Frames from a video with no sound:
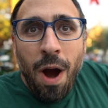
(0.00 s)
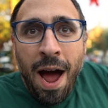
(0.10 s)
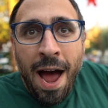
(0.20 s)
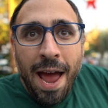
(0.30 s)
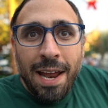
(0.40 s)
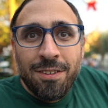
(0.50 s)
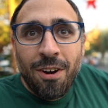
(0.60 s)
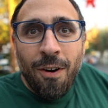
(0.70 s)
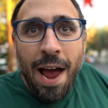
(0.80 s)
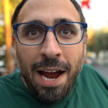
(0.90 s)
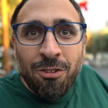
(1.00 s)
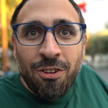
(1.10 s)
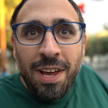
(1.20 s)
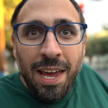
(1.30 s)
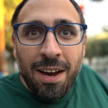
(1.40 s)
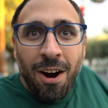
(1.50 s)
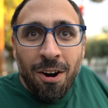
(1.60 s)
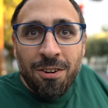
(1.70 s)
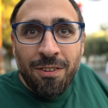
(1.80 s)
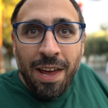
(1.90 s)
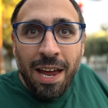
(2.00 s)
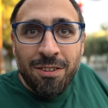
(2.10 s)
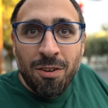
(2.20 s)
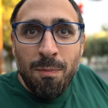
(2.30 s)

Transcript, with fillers: rides are actually in Cars Land. So